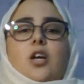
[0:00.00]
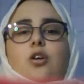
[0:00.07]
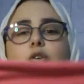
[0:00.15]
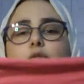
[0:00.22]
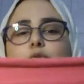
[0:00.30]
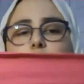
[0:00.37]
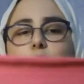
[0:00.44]

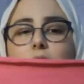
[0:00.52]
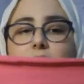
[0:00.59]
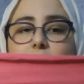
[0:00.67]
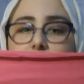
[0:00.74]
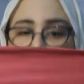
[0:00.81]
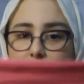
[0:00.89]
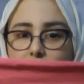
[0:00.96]
usually
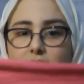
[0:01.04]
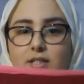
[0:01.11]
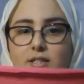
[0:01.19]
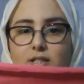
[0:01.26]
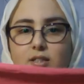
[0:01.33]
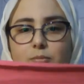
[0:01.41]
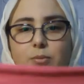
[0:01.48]
it's 60
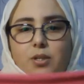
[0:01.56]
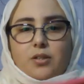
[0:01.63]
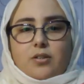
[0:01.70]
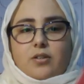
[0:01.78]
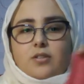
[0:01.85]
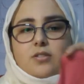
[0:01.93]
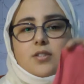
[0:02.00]

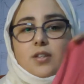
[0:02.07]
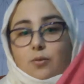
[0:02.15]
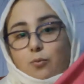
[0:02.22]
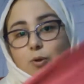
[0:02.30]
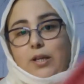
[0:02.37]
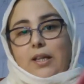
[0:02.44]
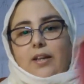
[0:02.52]
centimeters
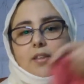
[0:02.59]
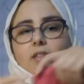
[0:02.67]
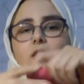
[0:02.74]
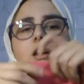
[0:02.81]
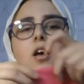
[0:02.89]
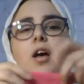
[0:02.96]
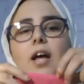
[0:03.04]
with length,
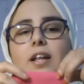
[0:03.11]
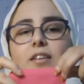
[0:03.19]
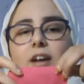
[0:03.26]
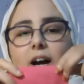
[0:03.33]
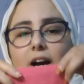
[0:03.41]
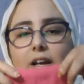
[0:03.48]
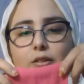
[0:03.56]
and the
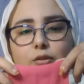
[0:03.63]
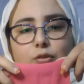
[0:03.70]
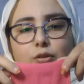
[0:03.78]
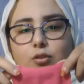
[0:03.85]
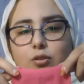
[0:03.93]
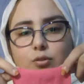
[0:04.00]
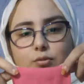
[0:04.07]
height you
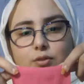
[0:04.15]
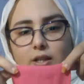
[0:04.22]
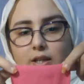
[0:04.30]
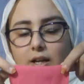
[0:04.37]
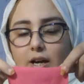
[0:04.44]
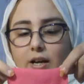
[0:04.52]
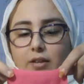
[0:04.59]
can use
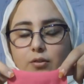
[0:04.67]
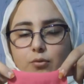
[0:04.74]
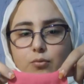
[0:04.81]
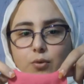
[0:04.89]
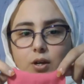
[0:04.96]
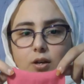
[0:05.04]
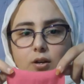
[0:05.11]
any height you
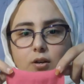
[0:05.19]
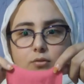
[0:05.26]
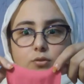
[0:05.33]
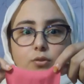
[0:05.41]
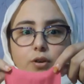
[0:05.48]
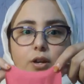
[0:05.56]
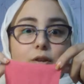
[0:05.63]
want.
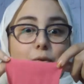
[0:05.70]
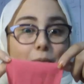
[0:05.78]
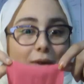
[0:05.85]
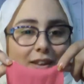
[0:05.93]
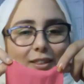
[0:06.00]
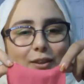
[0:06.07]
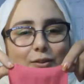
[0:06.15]
The
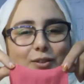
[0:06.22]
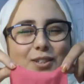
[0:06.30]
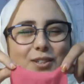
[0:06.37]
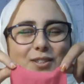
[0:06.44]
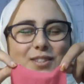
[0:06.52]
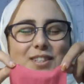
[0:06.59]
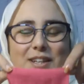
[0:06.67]
width you can
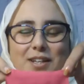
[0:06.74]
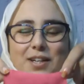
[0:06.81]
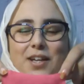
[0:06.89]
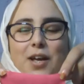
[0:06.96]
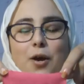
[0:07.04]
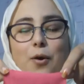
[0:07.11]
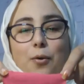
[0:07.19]
use any
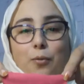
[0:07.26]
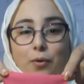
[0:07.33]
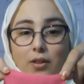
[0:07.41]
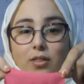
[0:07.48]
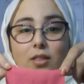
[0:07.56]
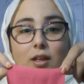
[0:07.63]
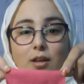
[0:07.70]

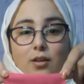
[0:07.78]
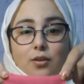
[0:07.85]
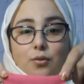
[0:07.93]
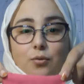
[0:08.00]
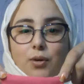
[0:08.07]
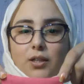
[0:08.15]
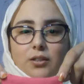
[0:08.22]
width you
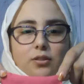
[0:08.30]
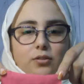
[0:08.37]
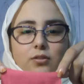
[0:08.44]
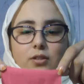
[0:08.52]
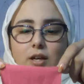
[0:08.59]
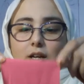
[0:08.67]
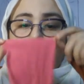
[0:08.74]
want.
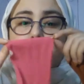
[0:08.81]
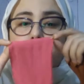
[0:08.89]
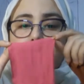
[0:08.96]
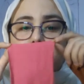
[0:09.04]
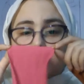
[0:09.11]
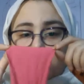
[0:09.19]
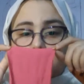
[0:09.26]
I use
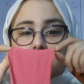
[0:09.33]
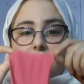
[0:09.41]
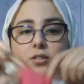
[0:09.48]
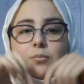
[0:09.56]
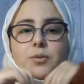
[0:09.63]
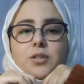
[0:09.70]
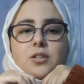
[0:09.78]
10
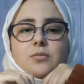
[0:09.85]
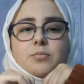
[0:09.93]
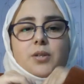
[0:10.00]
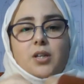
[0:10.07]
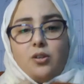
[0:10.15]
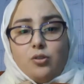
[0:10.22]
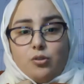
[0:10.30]
centimeters,
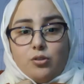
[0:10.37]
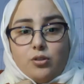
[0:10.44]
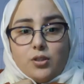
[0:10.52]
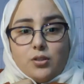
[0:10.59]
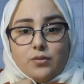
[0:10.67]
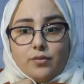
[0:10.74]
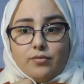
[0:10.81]
but you can
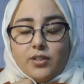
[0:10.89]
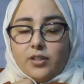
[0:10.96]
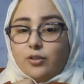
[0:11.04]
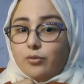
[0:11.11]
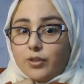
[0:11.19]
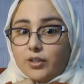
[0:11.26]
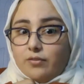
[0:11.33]
use 15
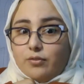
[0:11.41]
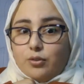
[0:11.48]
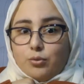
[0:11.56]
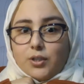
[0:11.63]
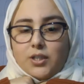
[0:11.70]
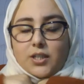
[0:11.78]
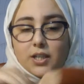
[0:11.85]
or even
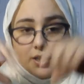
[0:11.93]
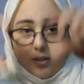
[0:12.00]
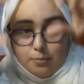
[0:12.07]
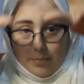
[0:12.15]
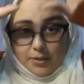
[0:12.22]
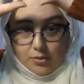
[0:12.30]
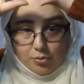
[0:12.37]
20. It
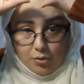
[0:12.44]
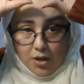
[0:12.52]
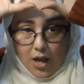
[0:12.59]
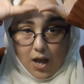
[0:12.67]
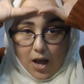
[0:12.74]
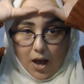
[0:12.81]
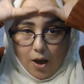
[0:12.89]
depends on
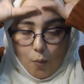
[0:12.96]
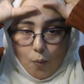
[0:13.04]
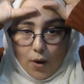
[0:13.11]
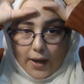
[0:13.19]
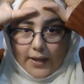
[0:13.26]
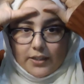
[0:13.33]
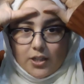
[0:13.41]
how
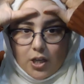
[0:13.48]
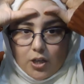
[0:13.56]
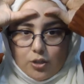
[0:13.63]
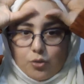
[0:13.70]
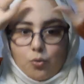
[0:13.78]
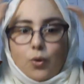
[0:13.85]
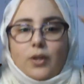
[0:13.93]
wide
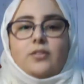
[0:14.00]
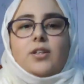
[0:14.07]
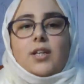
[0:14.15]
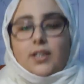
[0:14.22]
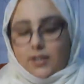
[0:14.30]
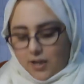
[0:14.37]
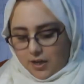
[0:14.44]
you want
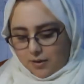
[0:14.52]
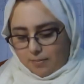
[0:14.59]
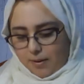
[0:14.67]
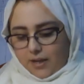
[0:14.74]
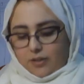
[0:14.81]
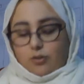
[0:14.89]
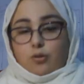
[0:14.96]
the
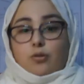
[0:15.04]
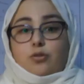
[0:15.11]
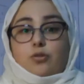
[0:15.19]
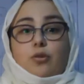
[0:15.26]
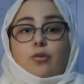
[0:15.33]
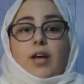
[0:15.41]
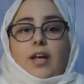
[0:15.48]
headband on
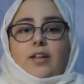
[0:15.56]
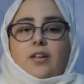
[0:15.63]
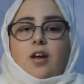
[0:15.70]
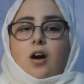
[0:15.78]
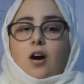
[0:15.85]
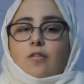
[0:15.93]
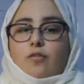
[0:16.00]
your head.
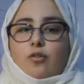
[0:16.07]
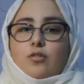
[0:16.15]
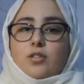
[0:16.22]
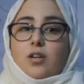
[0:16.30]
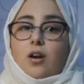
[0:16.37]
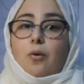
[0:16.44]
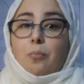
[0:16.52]
Of course,
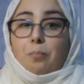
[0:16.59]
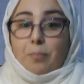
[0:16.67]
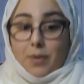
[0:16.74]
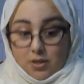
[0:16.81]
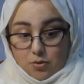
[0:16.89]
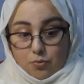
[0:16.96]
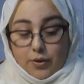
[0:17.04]
there are
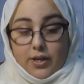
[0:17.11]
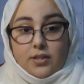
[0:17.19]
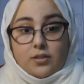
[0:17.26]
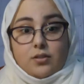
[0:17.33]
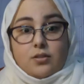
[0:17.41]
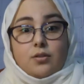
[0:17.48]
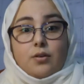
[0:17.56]
many ways
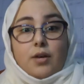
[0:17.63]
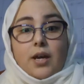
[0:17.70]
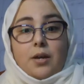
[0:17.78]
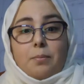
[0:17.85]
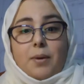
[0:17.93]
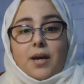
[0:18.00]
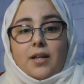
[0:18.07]
to sew a
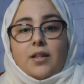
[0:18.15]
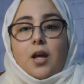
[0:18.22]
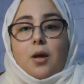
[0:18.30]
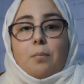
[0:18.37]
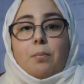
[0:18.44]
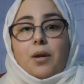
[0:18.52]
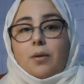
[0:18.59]
headband,
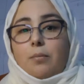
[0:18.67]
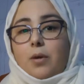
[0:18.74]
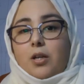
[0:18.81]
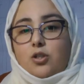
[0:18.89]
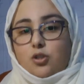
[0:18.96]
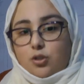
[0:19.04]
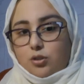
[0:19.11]
but I'm
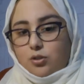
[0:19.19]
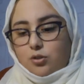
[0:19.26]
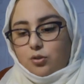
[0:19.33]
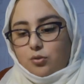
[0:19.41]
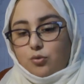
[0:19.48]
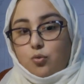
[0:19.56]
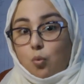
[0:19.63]
gonna just
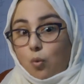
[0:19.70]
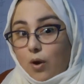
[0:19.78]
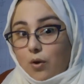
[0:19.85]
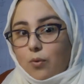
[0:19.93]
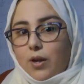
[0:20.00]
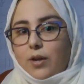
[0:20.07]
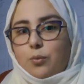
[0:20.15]
use one
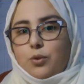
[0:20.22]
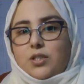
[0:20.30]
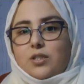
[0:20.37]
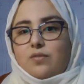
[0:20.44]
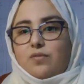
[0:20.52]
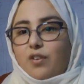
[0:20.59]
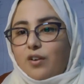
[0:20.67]
way, which
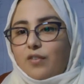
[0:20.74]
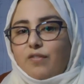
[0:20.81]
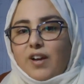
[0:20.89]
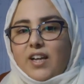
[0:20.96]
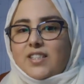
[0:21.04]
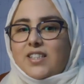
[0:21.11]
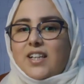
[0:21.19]
is very
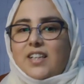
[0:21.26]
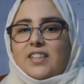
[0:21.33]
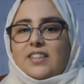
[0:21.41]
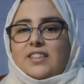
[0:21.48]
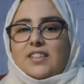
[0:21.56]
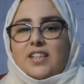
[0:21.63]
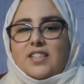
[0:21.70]
fast, and it
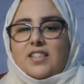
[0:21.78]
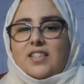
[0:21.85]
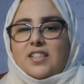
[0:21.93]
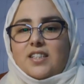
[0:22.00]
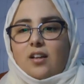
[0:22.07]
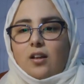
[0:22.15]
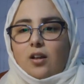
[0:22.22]
doesn't
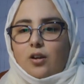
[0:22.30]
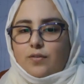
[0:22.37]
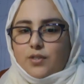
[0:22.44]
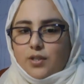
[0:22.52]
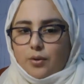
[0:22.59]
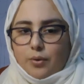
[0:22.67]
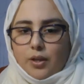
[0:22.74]
need a lot of
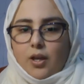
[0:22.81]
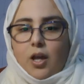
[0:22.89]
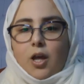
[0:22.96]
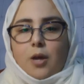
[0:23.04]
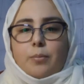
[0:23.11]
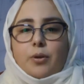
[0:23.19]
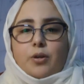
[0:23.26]
sewing,
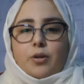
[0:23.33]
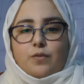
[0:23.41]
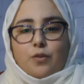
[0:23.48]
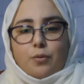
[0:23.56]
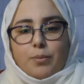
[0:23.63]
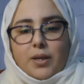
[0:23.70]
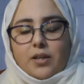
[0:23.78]
because for
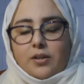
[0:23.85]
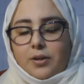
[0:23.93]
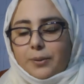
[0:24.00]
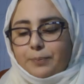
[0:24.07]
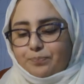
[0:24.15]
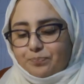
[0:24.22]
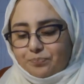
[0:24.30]
a beginner,
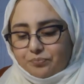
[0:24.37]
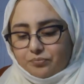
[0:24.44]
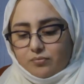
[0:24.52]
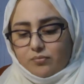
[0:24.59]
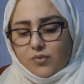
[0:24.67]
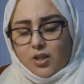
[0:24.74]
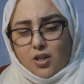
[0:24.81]

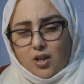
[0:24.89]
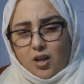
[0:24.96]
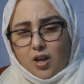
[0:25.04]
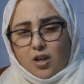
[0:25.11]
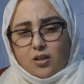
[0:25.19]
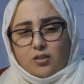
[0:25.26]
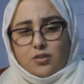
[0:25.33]

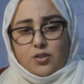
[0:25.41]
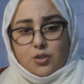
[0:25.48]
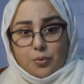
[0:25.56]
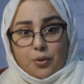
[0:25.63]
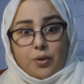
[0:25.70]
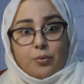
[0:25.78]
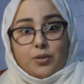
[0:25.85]

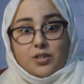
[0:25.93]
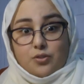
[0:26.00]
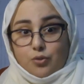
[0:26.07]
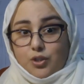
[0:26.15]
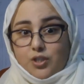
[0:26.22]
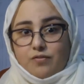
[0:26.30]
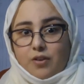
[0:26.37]
sewing with a
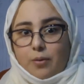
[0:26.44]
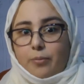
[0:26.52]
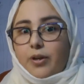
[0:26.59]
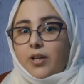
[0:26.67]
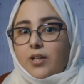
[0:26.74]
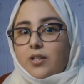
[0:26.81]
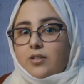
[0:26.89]
stretchy
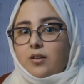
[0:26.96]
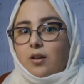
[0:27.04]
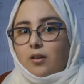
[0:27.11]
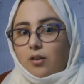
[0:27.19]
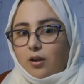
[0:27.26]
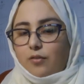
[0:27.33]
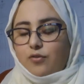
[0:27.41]
fabric is a
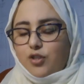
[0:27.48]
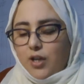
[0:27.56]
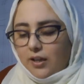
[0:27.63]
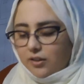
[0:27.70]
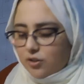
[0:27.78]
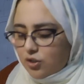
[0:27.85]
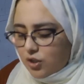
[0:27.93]
lot of
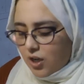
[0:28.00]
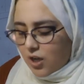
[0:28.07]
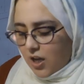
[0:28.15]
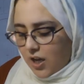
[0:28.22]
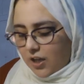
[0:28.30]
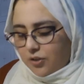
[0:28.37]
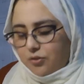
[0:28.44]
challenge,
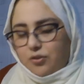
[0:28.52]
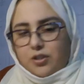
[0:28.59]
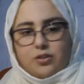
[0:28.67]
and you need